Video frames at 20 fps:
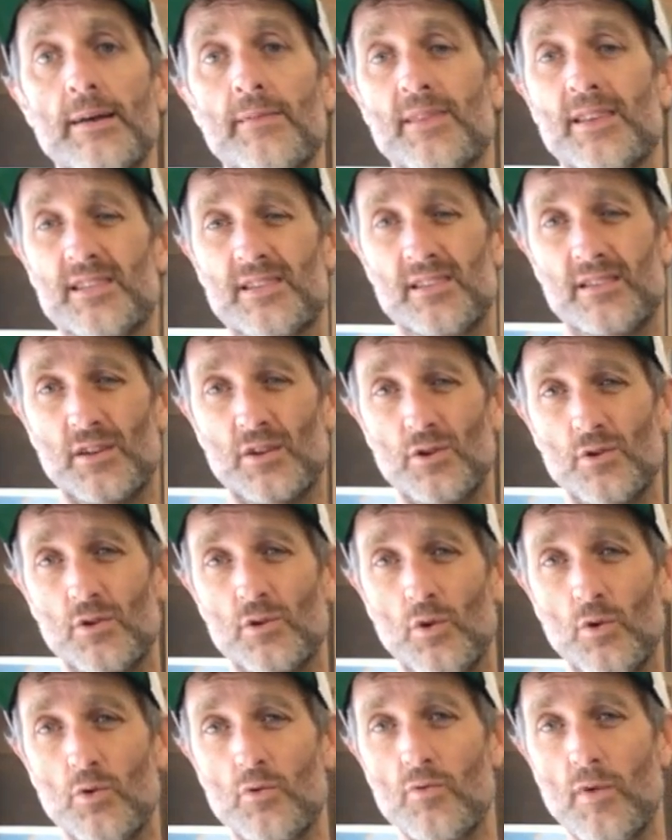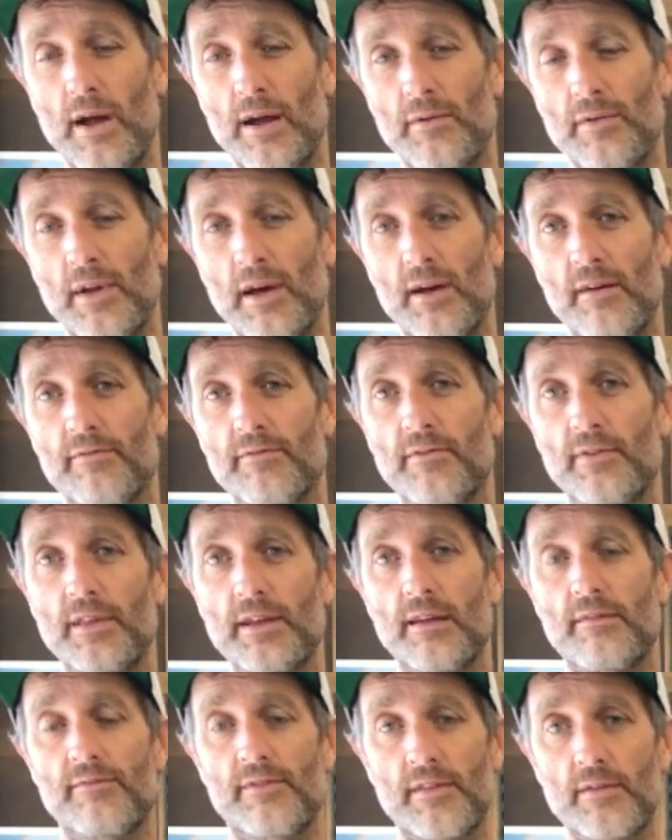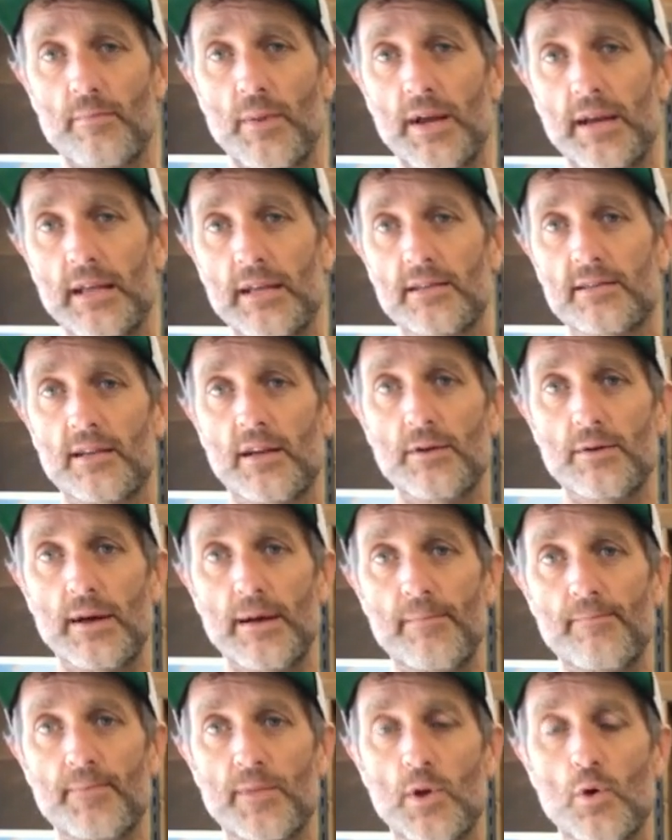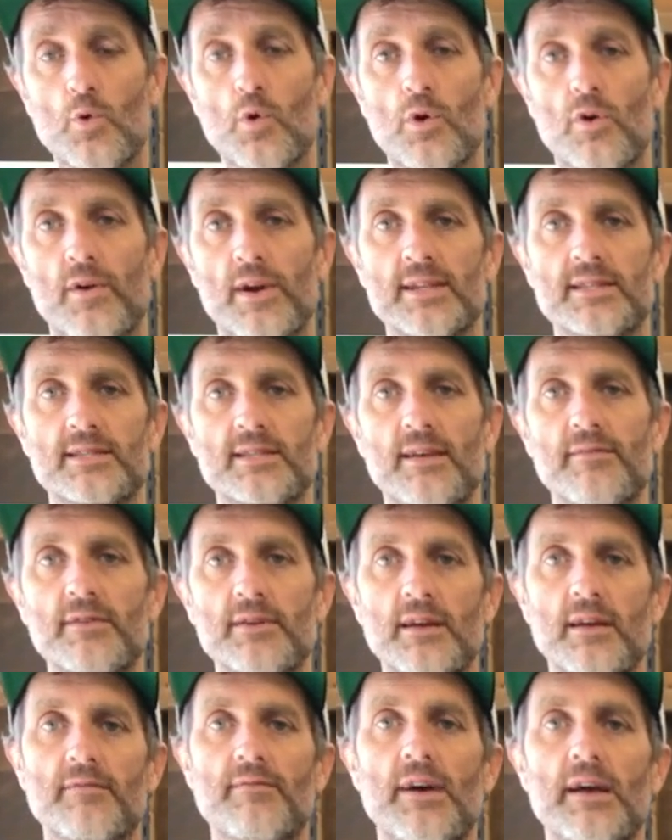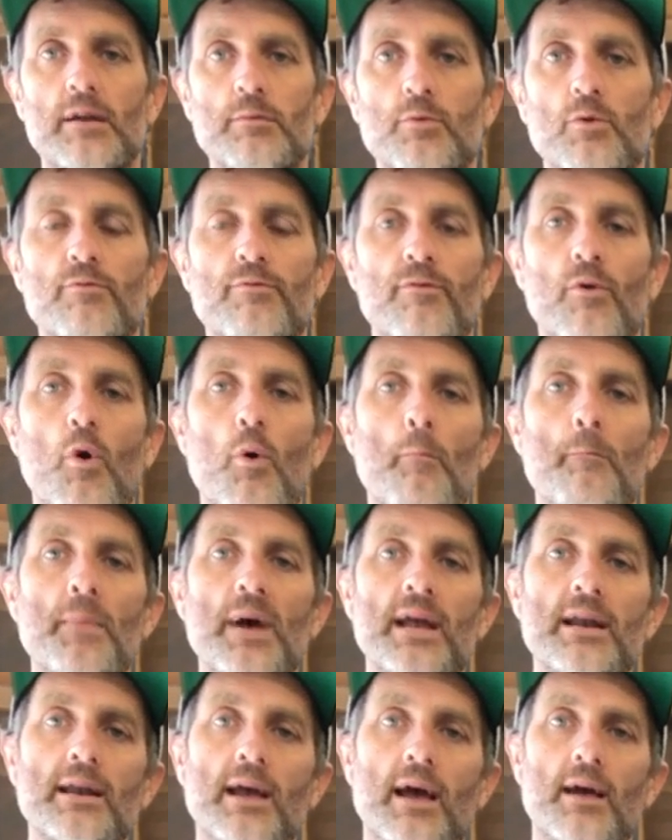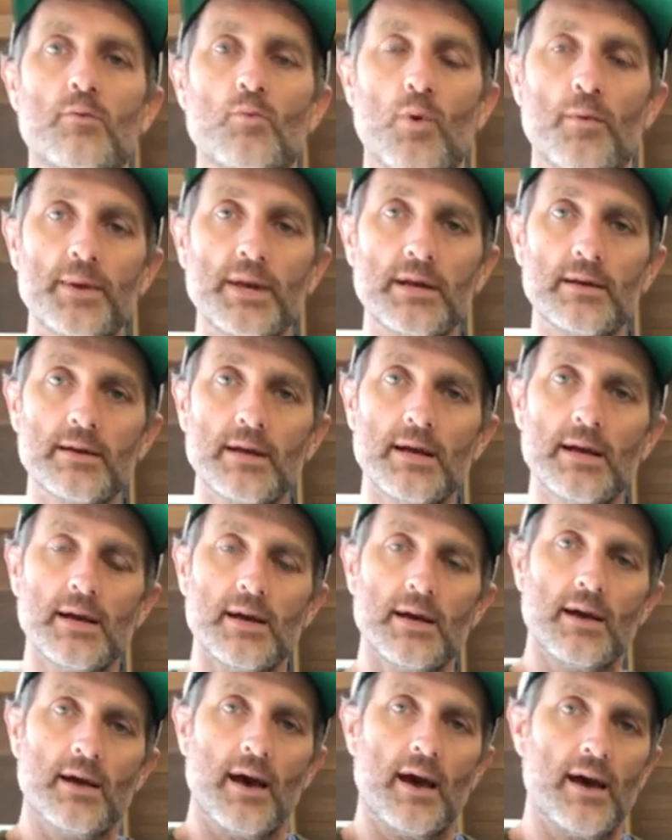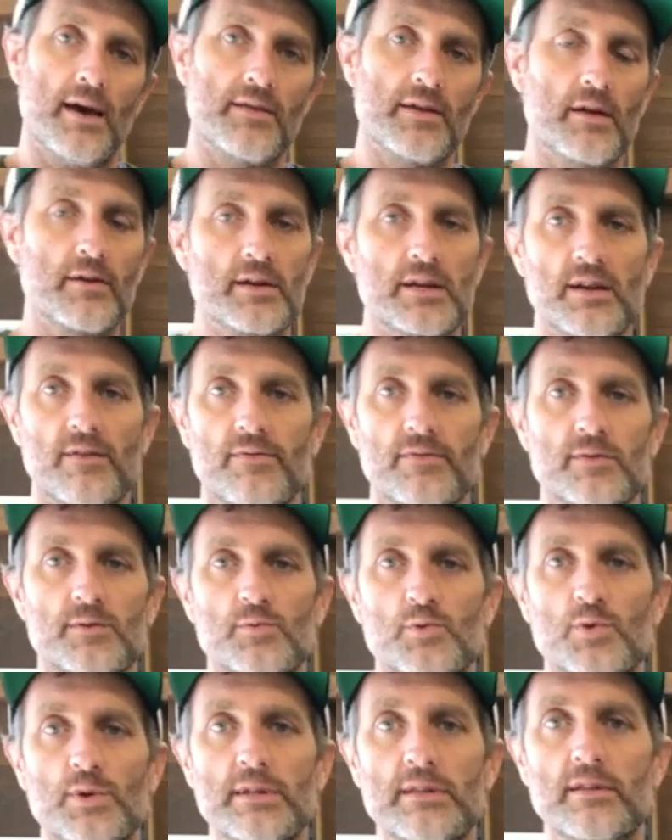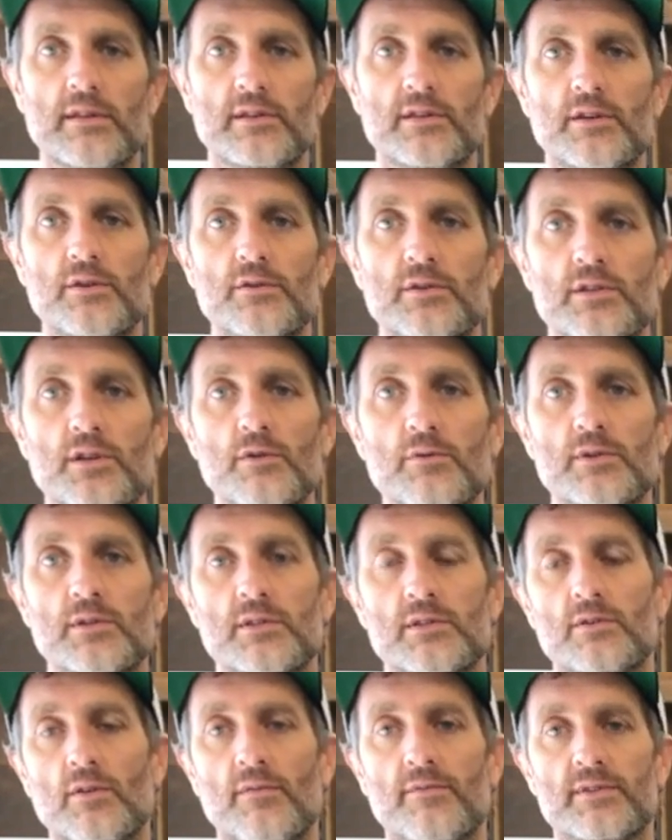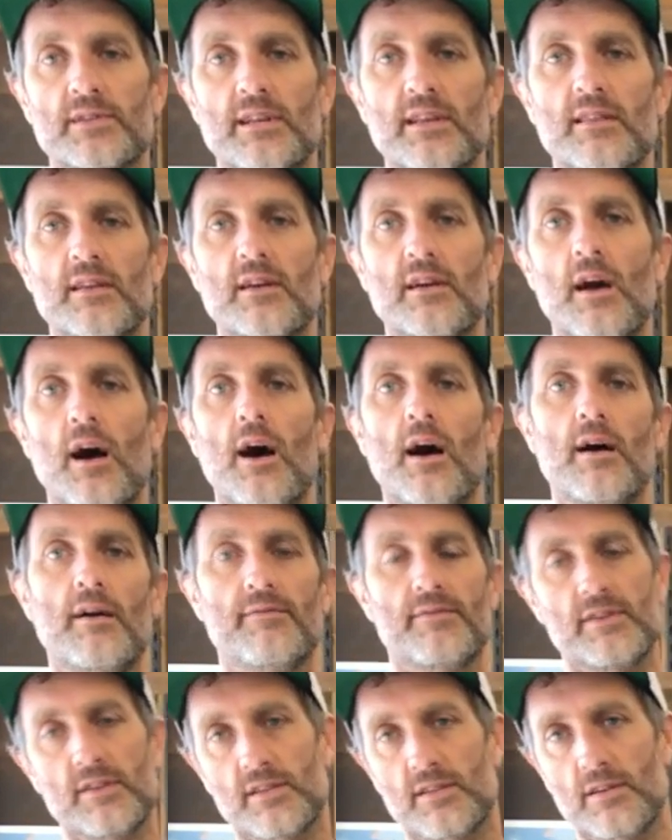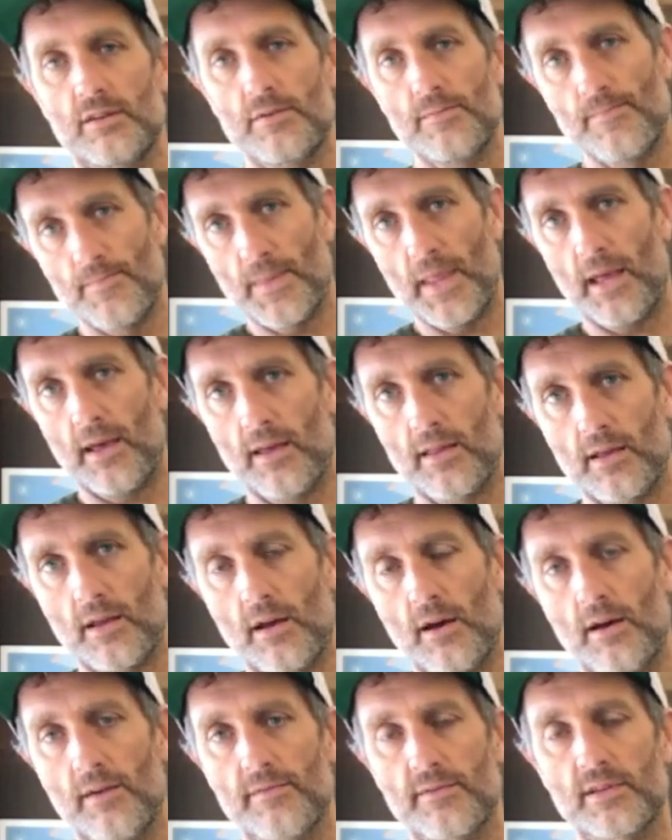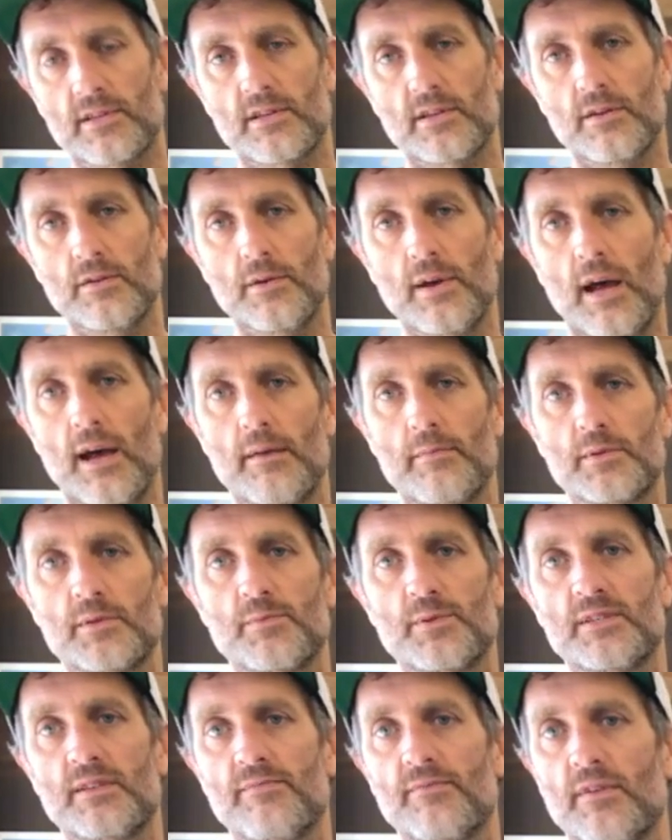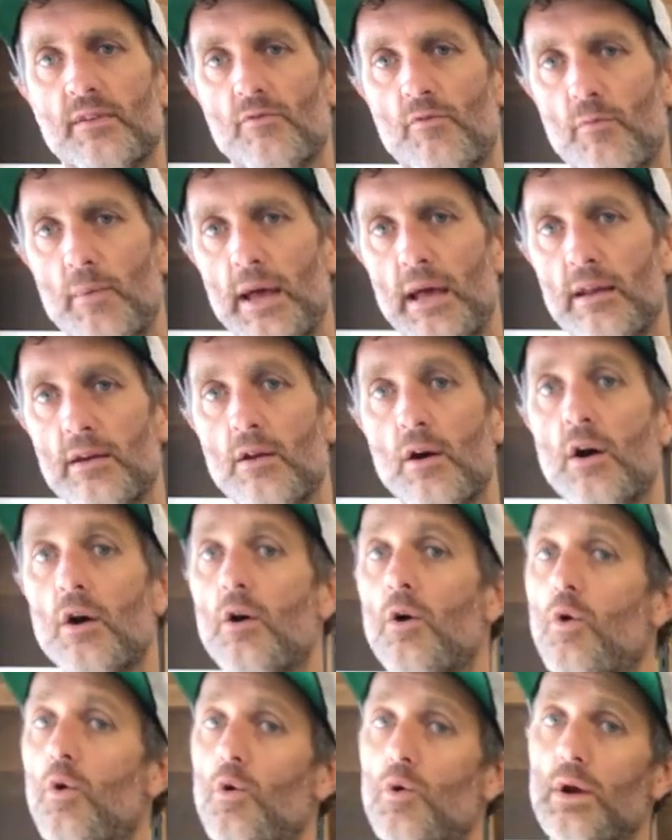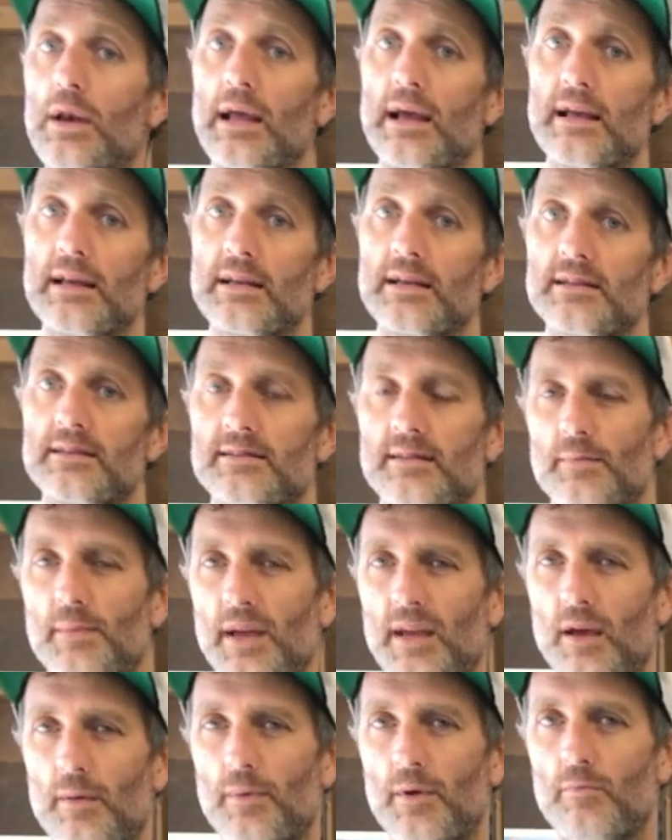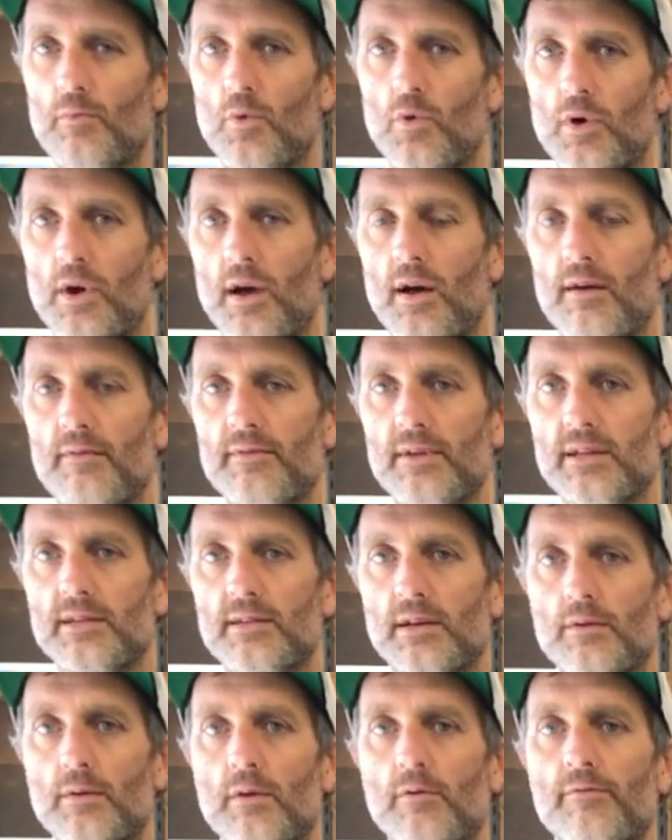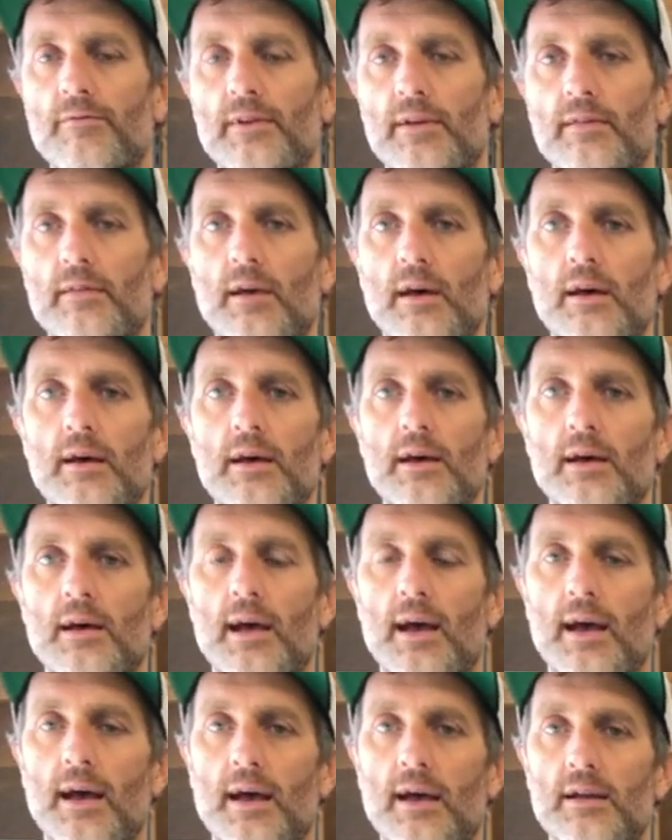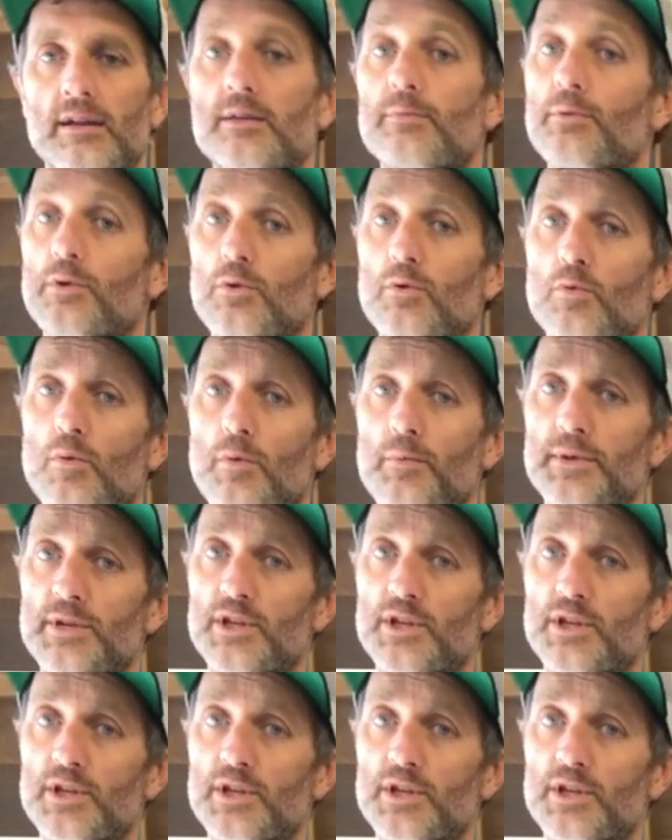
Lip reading: This is a good all-rounder for the money. So the Orca S7 available for men and women. The only difference between the two suits is obviously the cut of the suit. The cut of the suit, specific for men or ladies, they make it a bit more curvy, so it'll fit the typical woman's